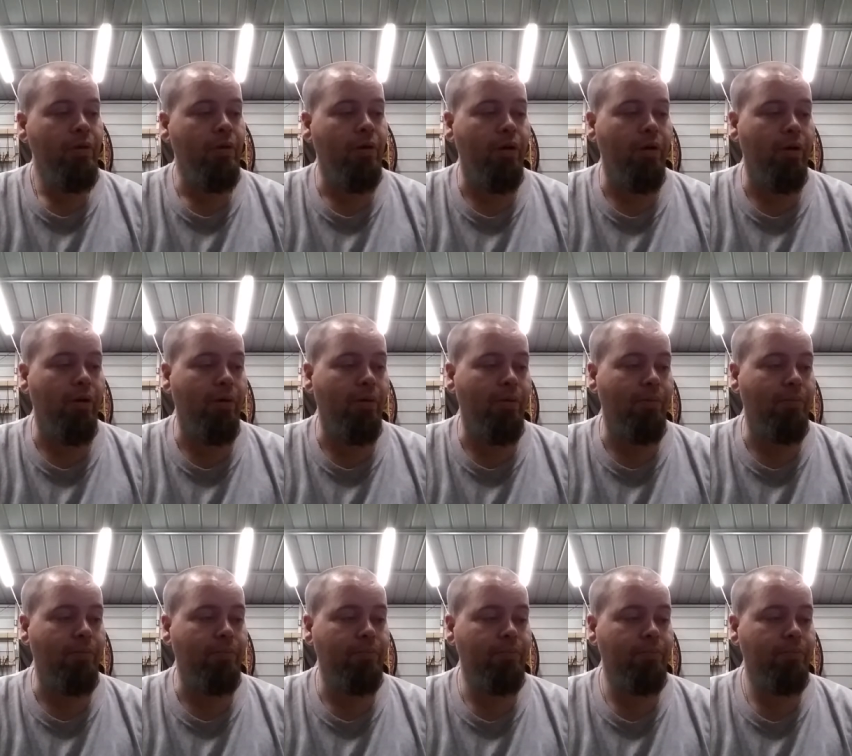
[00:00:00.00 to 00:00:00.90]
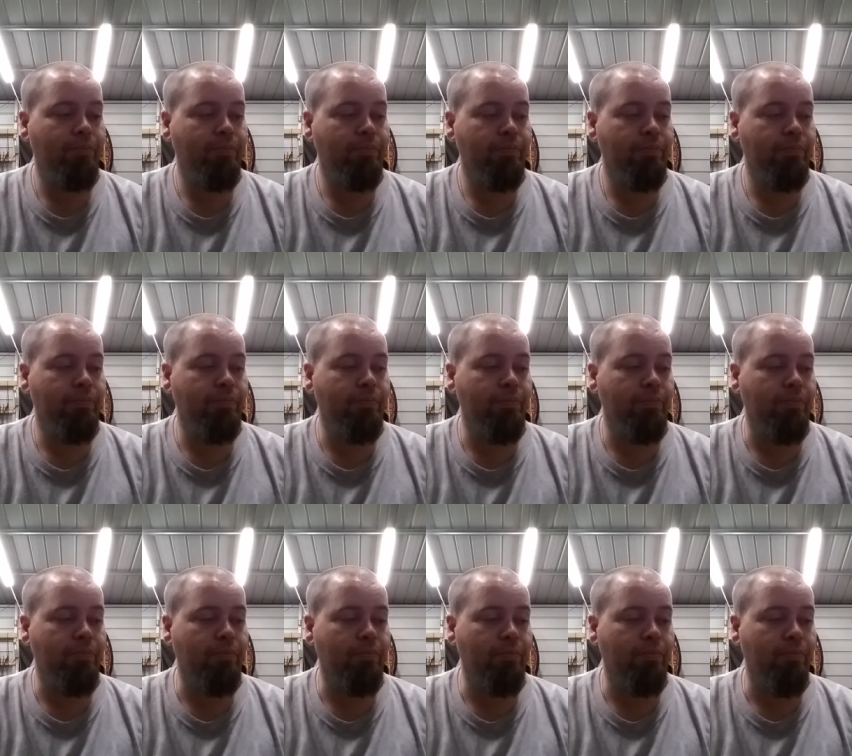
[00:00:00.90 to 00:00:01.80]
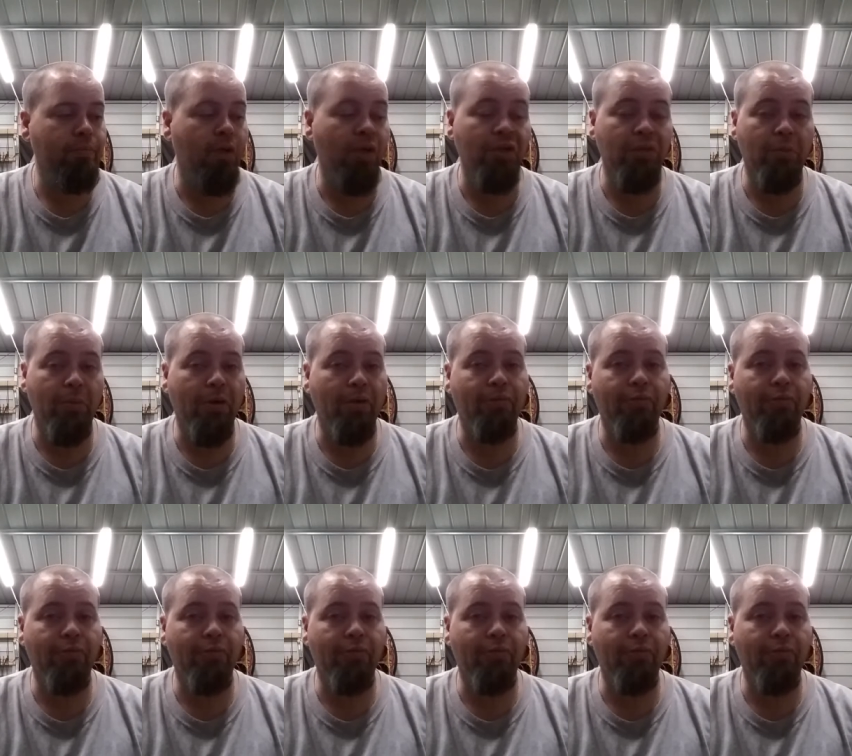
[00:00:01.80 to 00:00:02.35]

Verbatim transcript: Um, because I mean,